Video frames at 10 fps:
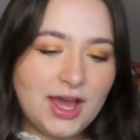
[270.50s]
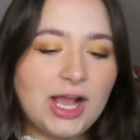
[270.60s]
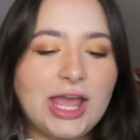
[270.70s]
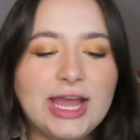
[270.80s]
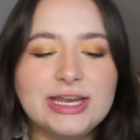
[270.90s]

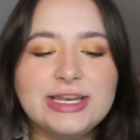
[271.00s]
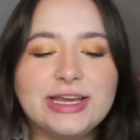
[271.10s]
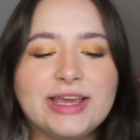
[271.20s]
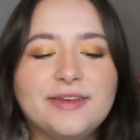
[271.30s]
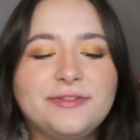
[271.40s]
Okay,
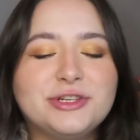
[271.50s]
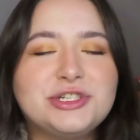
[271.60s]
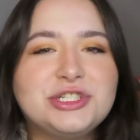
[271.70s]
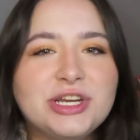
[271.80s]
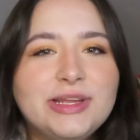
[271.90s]
Nick, if your
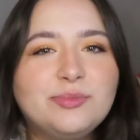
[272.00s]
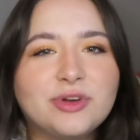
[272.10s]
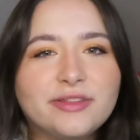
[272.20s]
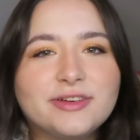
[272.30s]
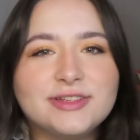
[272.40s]
shitty
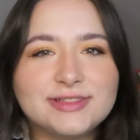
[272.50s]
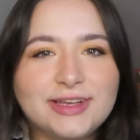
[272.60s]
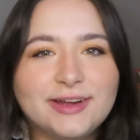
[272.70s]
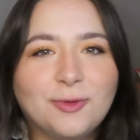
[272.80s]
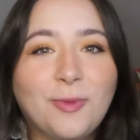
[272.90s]
brother is
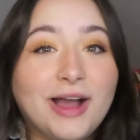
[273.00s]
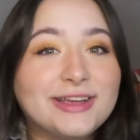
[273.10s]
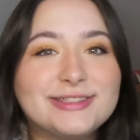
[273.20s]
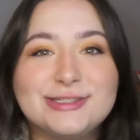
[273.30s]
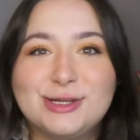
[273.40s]
here, why
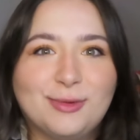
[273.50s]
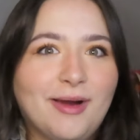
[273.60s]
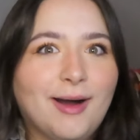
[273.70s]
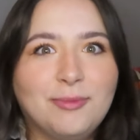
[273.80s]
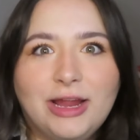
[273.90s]
isn't your
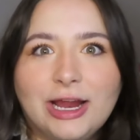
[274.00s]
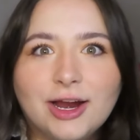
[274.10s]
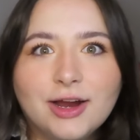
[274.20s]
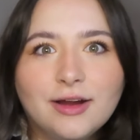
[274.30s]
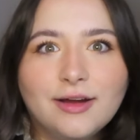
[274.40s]
mom here?